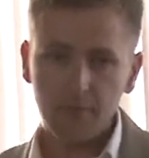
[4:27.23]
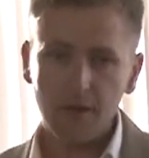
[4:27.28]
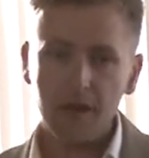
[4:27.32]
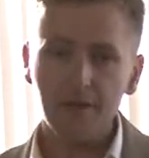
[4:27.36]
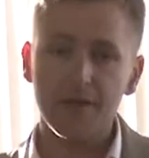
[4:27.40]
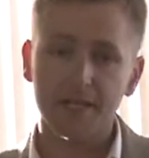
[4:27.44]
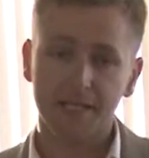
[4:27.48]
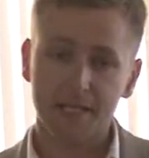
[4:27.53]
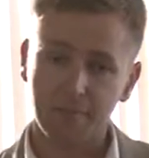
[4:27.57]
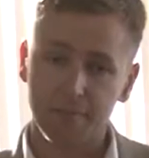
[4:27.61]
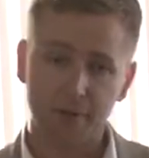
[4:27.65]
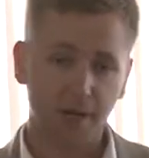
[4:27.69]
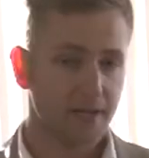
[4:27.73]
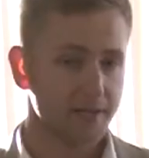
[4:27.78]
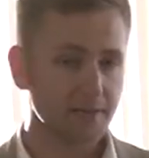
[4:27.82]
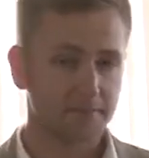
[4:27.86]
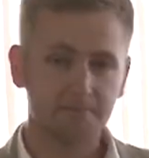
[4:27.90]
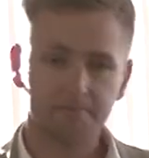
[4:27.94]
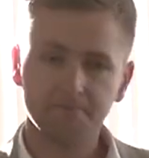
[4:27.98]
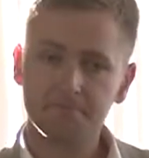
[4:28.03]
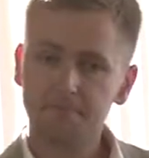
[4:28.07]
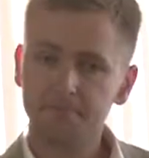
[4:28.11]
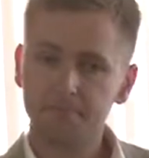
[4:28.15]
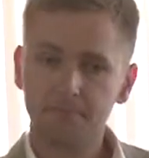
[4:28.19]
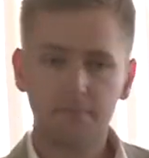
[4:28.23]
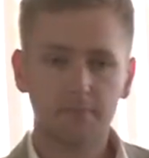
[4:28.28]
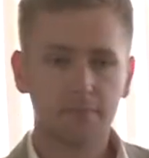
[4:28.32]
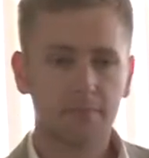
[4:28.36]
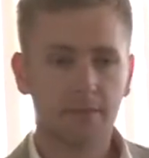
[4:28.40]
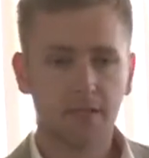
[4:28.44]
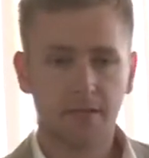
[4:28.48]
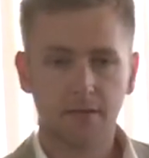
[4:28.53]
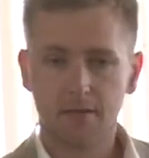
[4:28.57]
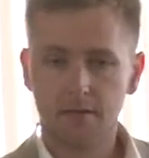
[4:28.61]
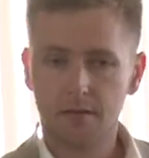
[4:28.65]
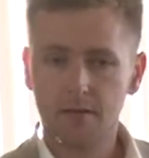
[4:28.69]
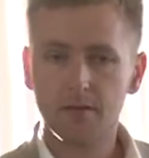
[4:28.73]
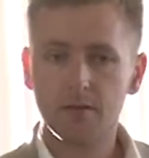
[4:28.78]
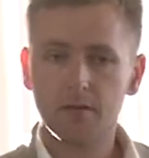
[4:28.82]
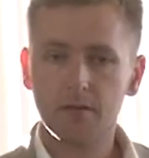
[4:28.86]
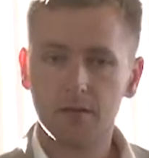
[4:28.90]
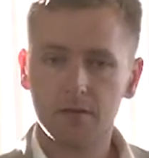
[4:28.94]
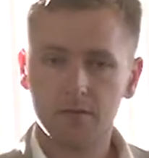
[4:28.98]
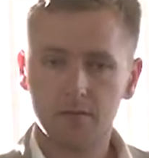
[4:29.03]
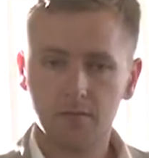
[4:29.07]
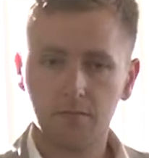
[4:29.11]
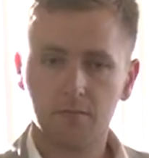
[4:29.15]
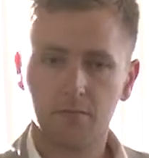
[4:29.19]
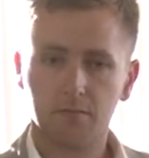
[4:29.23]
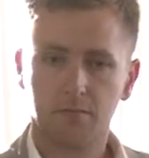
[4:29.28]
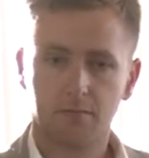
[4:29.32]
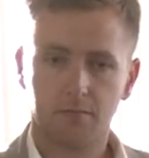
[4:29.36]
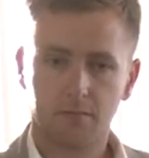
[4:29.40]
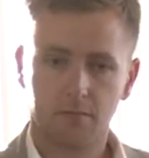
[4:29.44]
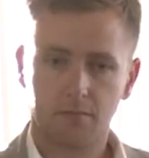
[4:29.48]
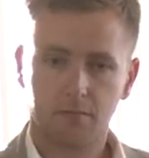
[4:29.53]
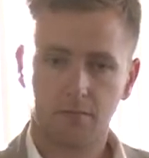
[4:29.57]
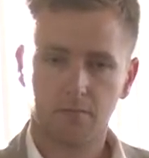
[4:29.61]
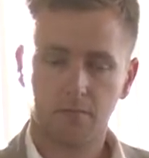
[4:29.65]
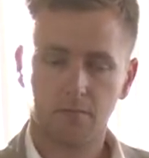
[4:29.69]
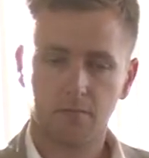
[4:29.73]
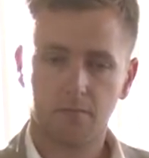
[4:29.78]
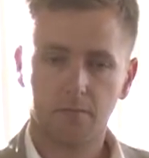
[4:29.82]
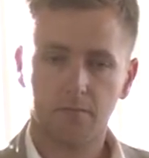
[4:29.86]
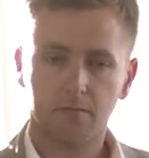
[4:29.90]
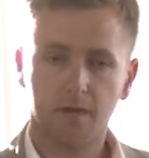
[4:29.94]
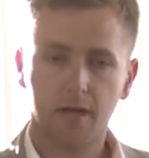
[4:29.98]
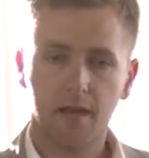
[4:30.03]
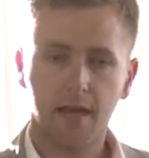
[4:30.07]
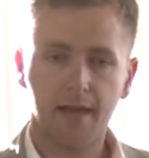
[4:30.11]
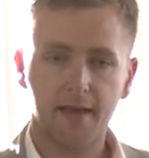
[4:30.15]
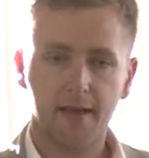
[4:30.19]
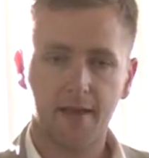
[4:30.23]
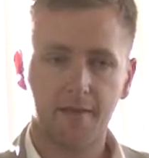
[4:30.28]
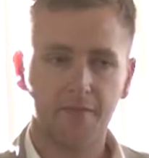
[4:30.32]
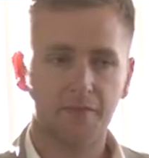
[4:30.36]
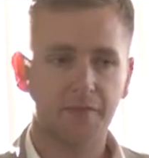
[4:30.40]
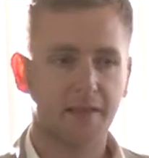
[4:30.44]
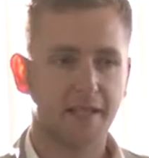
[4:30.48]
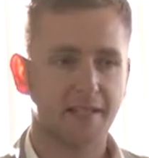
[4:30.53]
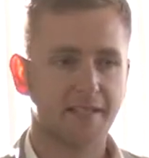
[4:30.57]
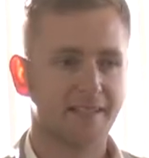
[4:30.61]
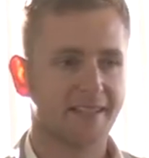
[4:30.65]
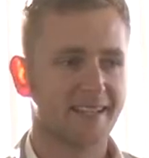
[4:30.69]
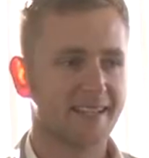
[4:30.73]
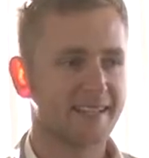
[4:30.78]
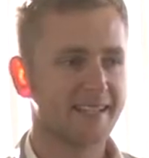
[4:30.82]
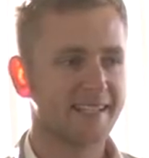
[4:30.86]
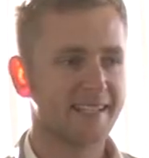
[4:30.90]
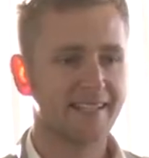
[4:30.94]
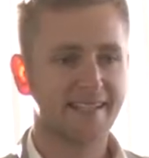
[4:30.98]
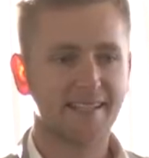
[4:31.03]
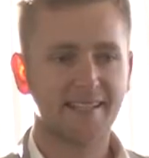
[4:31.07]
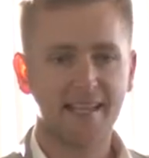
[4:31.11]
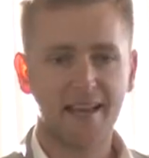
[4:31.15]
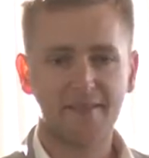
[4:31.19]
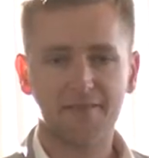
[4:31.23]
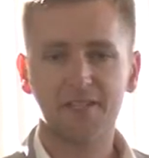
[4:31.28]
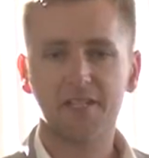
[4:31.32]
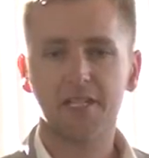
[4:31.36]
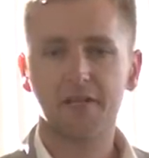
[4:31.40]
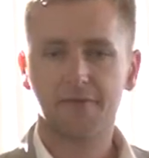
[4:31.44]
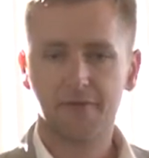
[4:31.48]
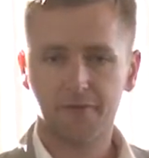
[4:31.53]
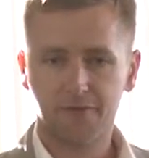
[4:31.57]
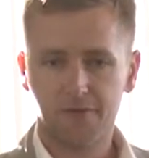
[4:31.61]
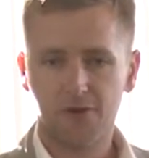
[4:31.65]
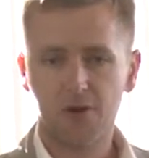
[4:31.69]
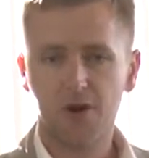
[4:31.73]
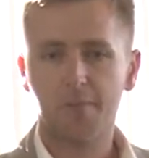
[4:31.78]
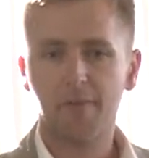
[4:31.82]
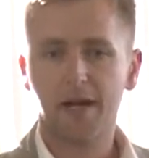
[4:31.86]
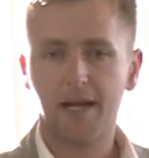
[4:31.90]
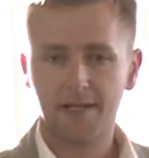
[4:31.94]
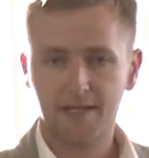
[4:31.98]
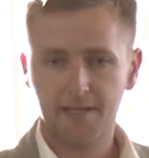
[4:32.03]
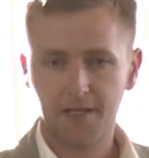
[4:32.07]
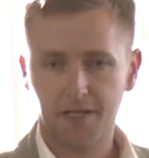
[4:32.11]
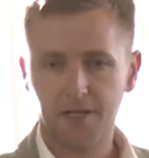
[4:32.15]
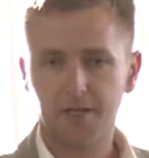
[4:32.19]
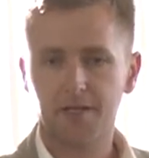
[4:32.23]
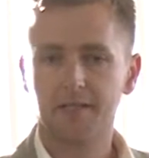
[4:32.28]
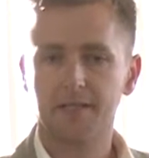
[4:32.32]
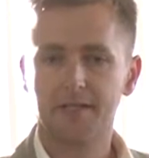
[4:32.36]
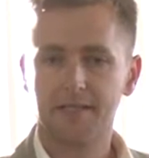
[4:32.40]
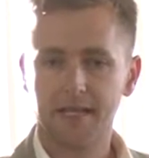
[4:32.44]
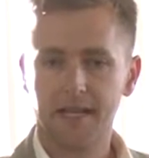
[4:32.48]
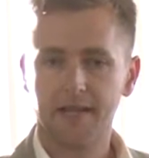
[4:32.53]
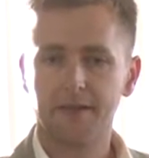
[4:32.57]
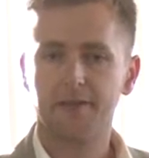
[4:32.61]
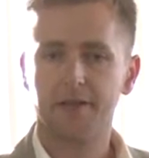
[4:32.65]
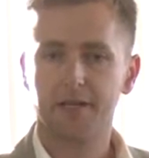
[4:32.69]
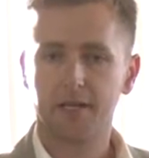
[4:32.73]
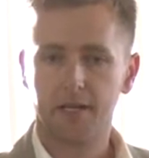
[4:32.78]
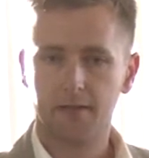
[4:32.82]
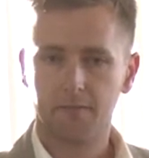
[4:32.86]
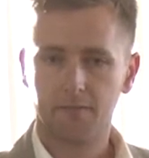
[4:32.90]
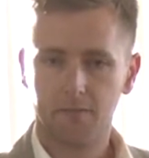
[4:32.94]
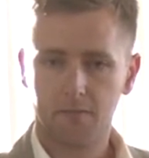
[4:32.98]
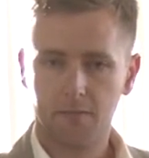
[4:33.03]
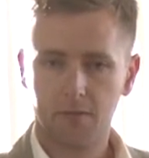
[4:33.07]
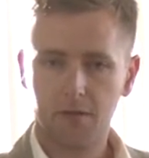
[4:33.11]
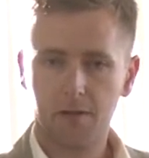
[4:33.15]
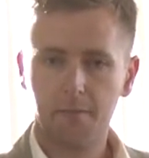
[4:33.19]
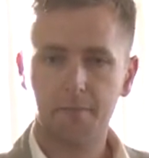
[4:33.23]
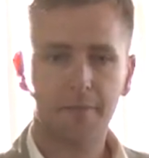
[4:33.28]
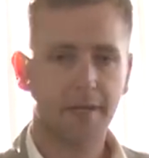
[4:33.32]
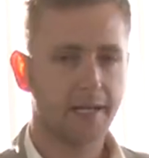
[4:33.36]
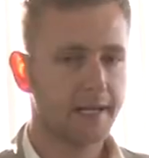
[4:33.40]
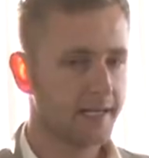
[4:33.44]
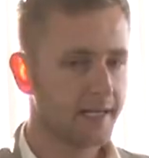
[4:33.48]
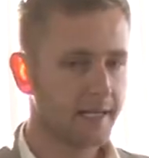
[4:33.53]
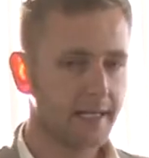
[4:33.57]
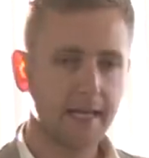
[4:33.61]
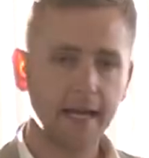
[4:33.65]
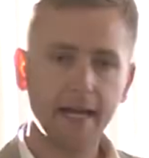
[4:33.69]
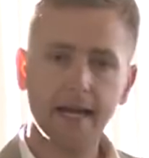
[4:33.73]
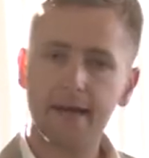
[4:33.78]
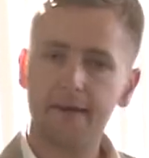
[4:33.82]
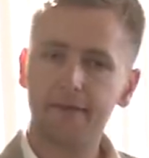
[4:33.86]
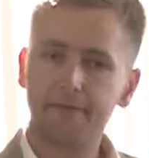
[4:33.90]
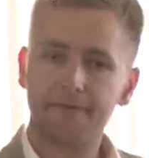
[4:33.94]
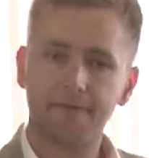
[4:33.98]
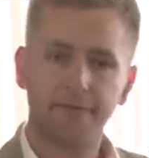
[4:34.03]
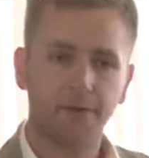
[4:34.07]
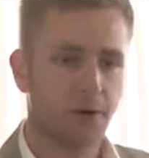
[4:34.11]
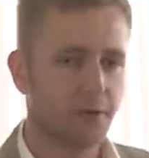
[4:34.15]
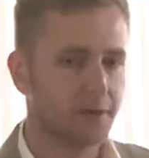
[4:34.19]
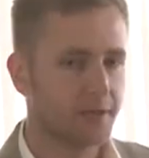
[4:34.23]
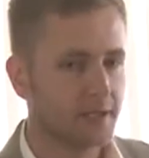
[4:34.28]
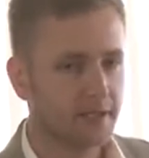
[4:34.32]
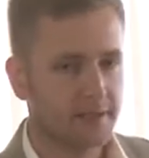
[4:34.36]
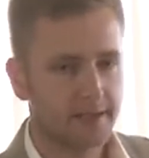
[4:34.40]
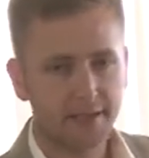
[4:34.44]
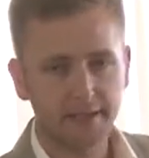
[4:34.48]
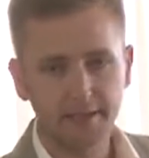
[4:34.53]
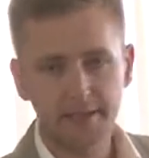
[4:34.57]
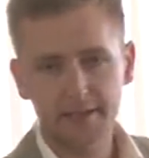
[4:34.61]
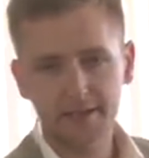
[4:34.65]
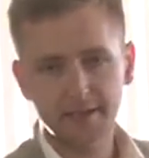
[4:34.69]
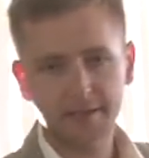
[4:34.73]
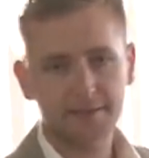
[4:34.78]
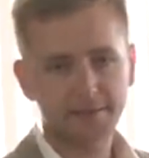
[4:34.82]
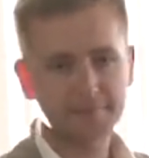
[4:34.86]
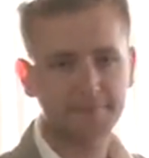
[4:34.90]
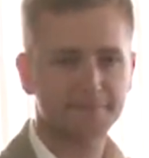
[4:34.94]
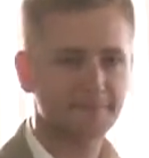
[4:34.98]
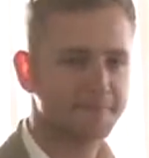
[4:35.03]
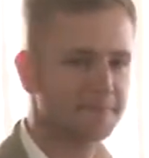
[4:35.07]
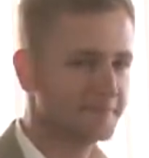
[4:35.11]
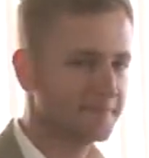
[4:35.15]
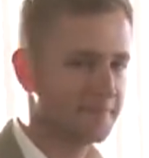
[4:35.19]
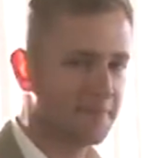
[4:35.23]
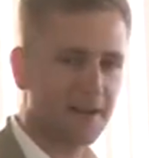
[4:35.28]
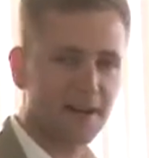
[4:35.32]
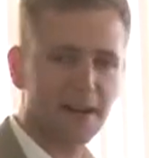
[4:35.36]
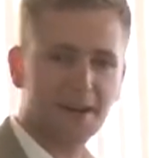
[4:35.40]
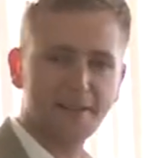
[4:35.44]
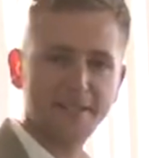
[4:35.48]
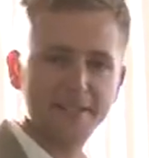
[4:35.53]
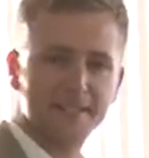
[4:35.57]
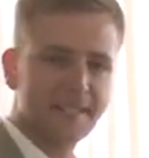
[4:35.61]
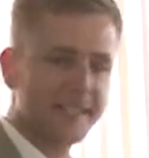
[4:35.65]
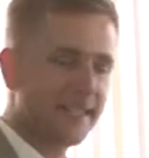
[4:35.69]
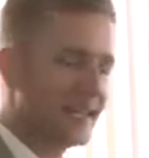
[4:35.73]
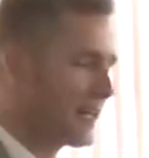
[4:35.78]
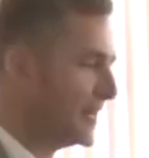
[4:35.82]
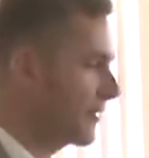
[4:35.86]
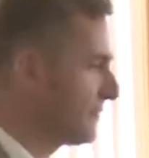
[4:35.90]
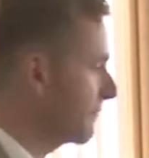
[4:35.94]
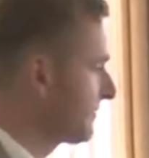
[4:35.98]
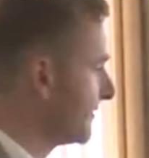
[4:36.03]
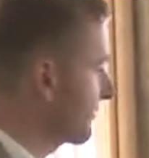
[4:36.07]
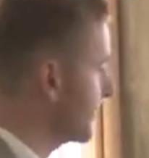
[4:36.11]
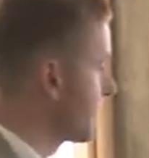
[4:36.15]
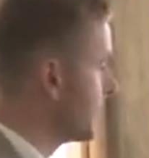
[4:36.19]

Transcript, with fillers: there's a button. I mean, what is the format that it comes down in? There's like seven different formats that you can save it in. Yeah. PDF, ODT, RTF.